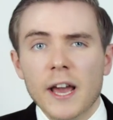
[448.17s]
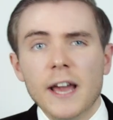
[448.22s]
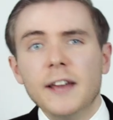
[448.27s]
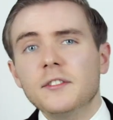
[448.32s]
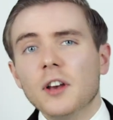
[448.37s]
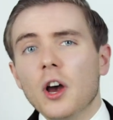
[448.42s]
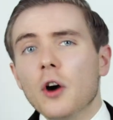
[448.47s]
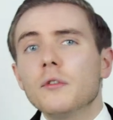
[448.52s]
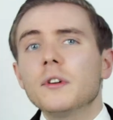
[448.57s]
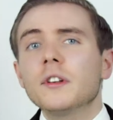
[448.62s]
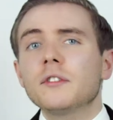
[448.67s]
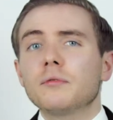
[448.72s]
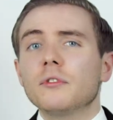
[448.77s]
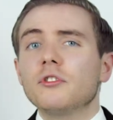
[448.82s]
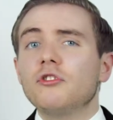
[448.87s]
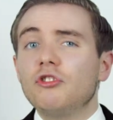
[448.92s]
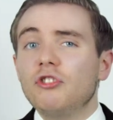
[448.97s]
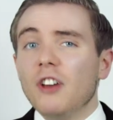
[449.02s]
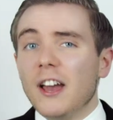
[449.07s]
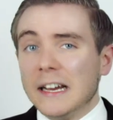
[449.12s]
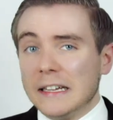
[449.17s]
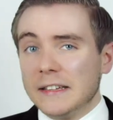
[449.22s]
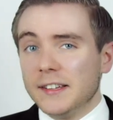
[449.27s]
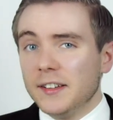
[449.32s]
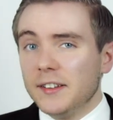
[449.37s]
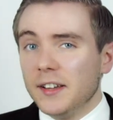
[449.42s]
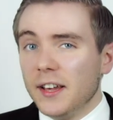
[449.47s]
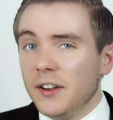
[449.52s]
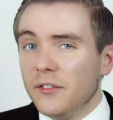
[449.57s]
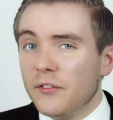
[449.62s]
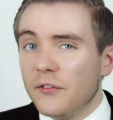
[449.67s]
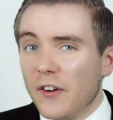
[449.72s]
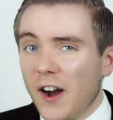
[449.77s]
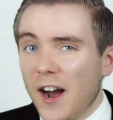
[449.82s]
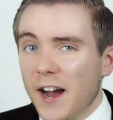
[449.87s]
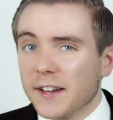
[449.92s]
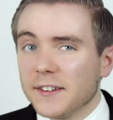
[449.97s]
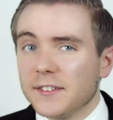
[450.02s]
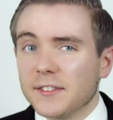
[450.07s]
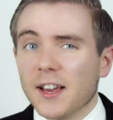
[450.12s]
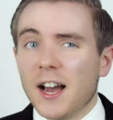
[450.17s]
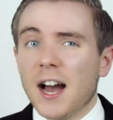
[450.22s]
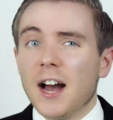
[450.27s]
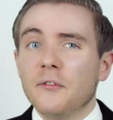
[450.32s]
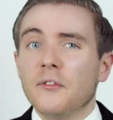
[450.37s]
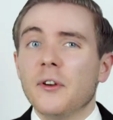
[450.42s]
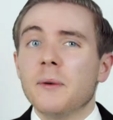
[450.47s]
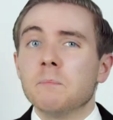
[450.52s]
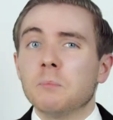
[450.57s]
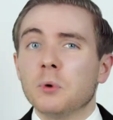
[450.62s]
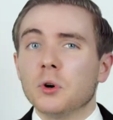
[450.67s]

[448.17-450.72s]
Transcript: His owners rejected advice to have him